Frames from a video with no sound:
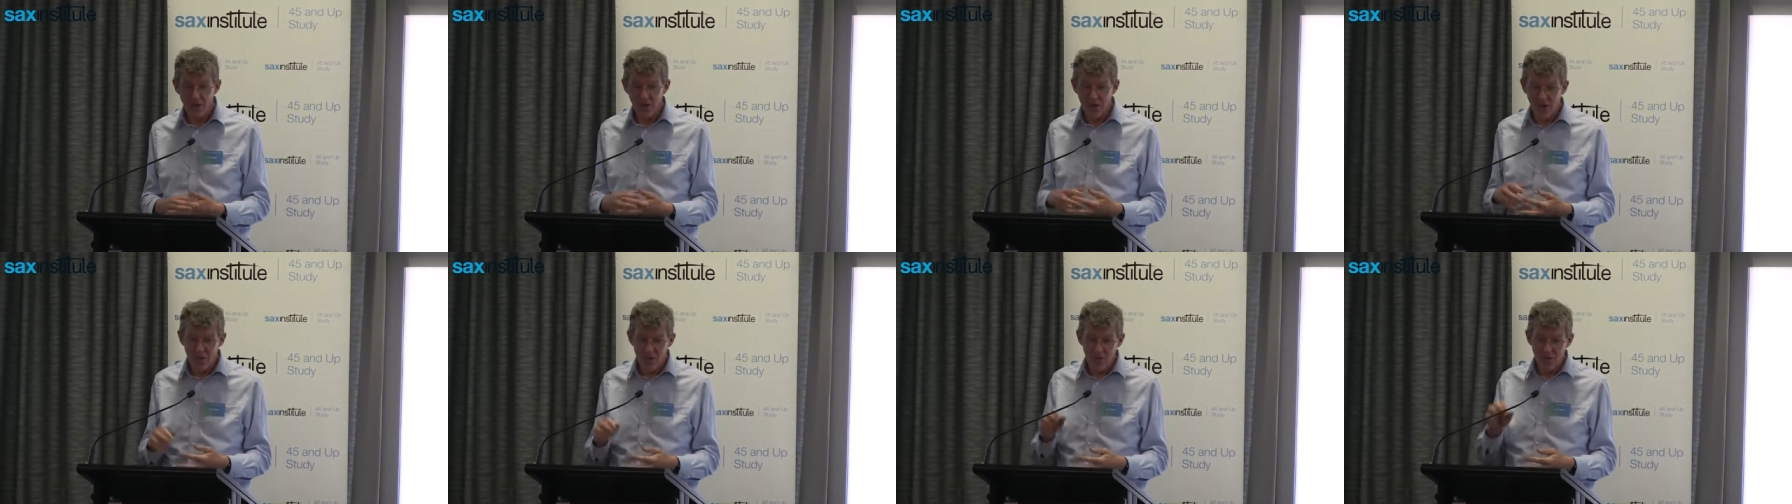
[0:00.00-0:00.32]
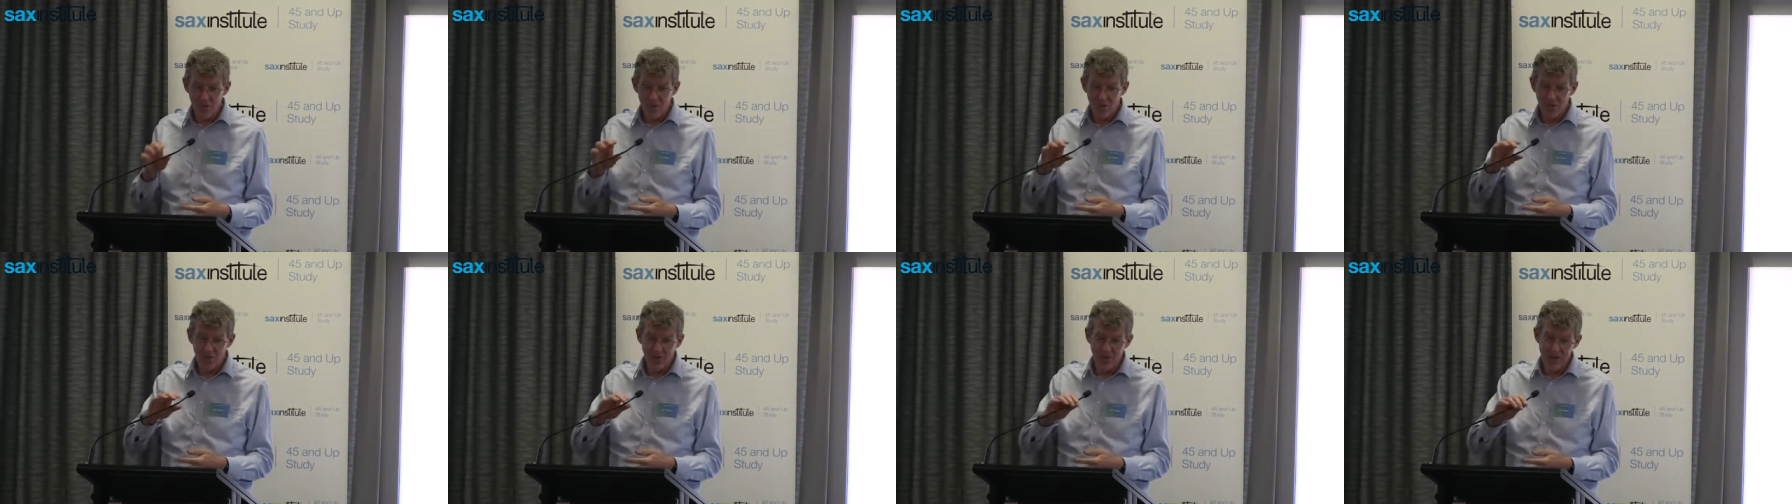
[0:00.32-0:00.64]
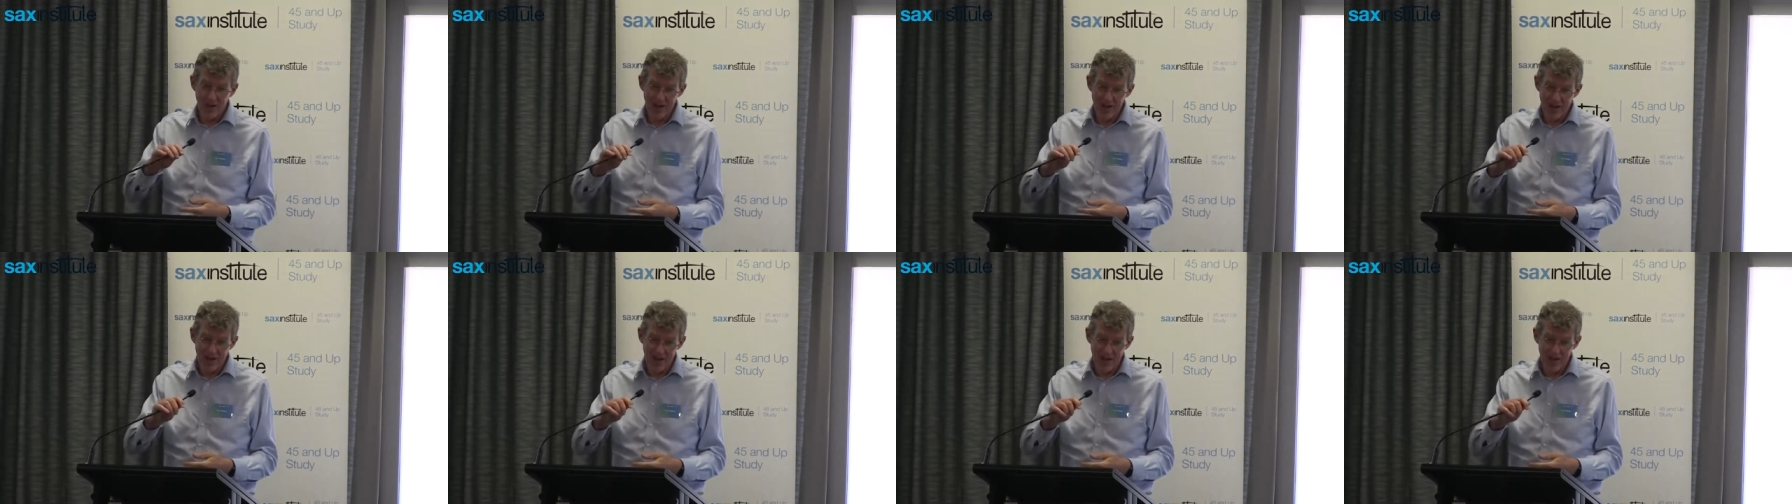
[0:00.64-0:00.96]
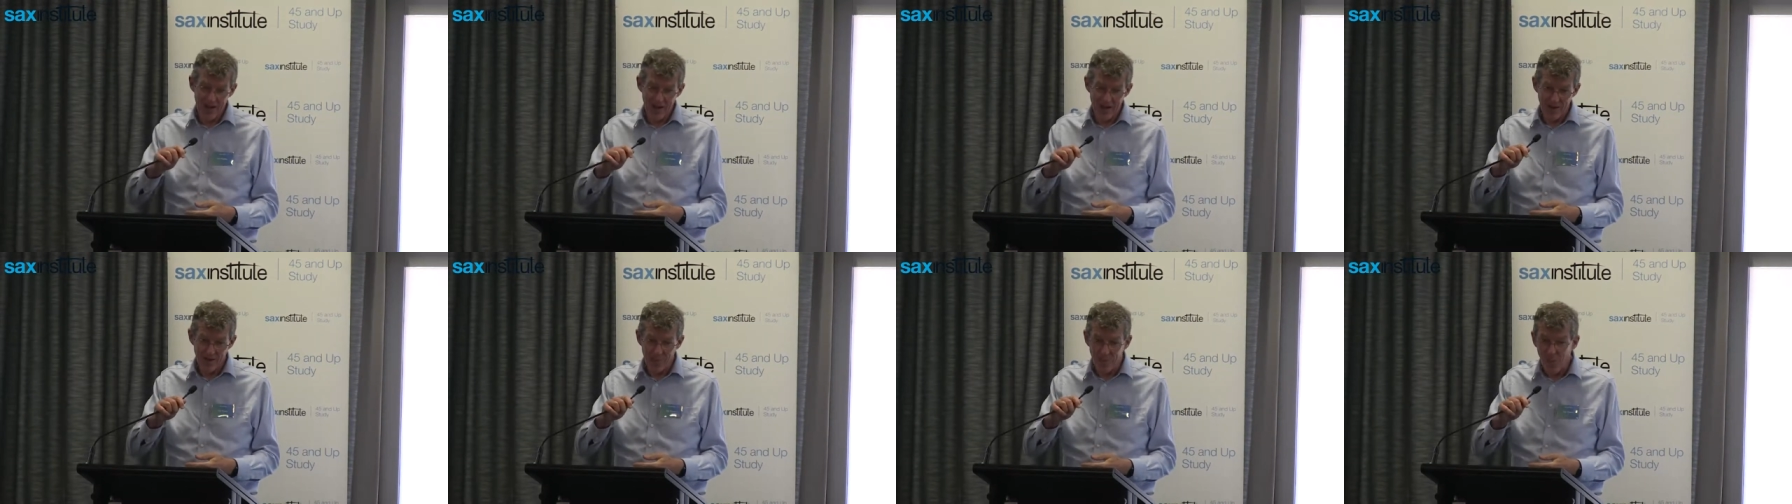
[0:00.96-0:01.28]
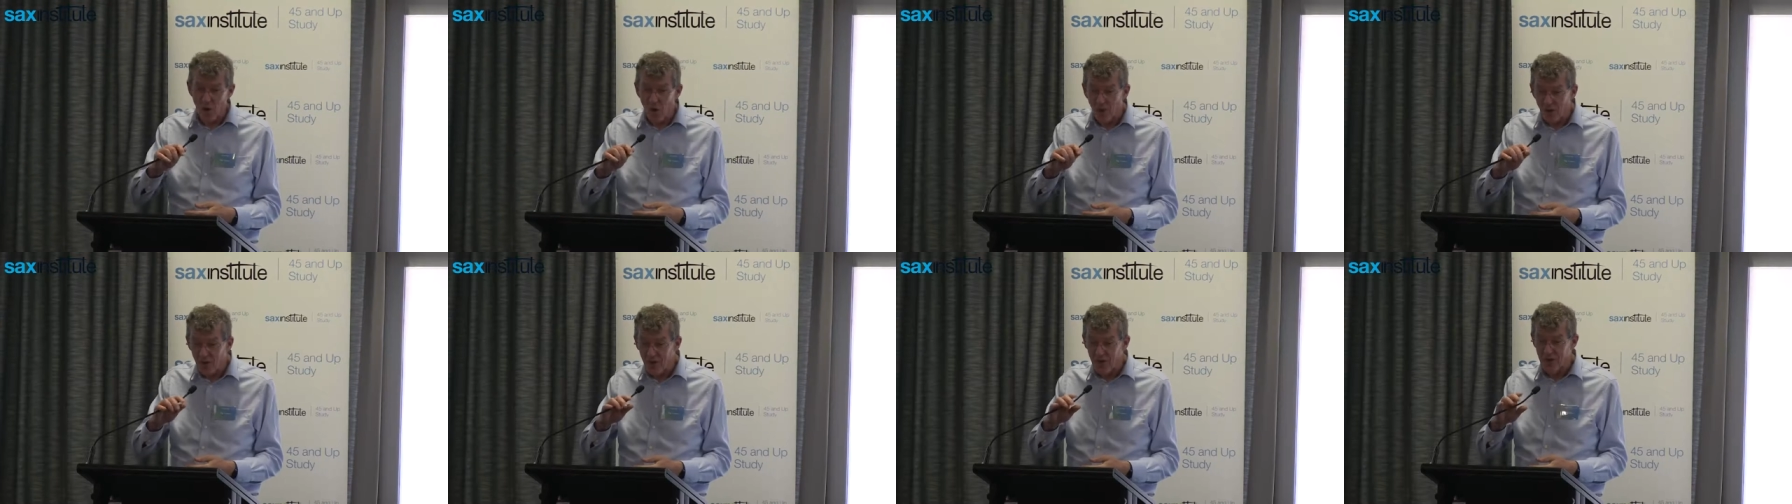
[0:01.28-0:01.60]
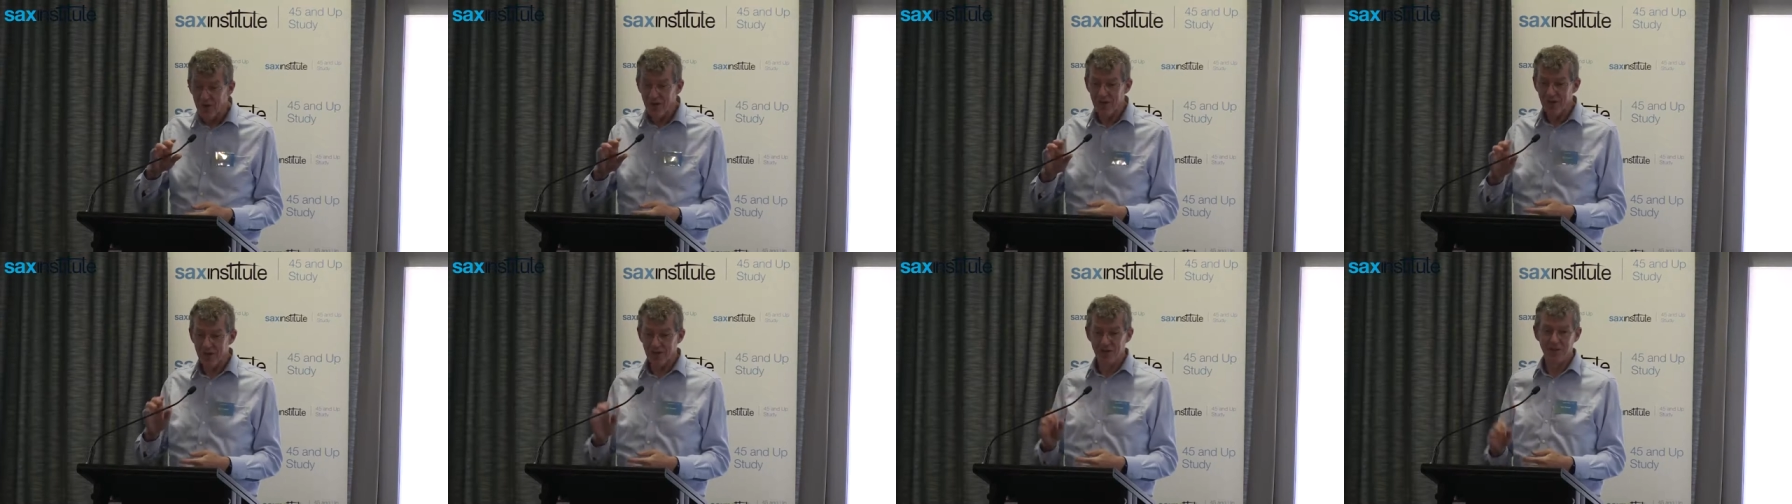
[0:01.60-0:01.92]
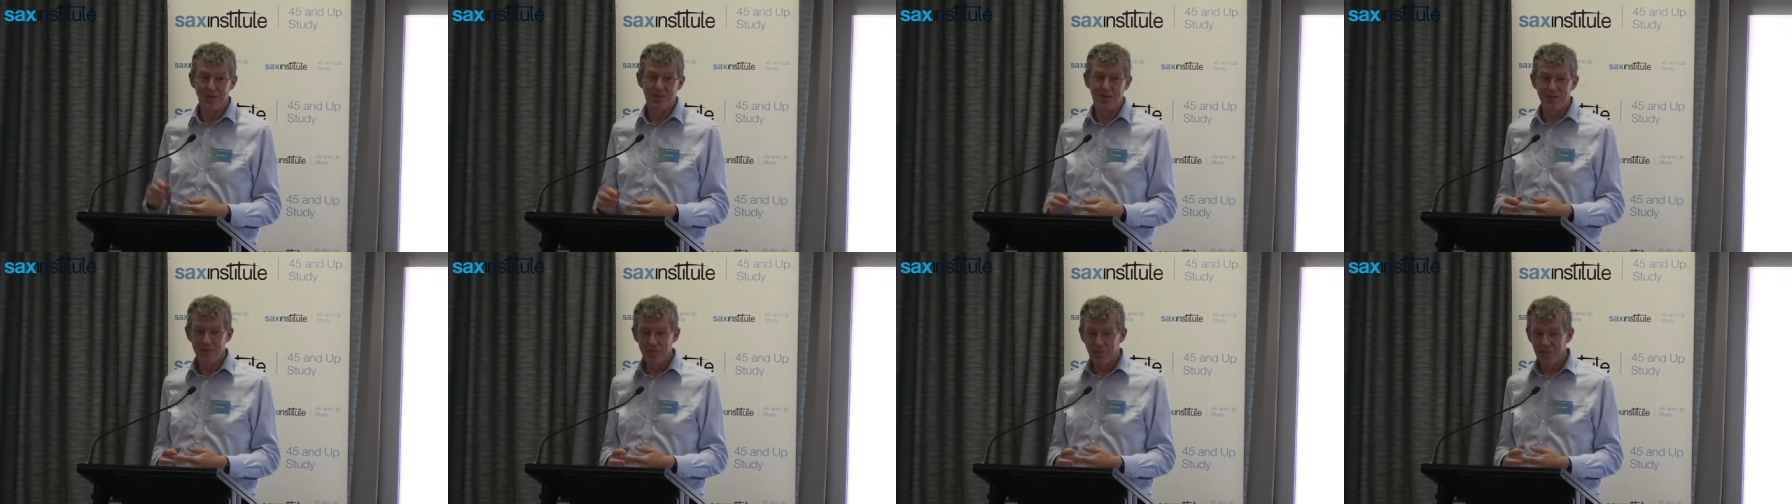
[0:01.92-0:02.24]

of uh, Hippocrates.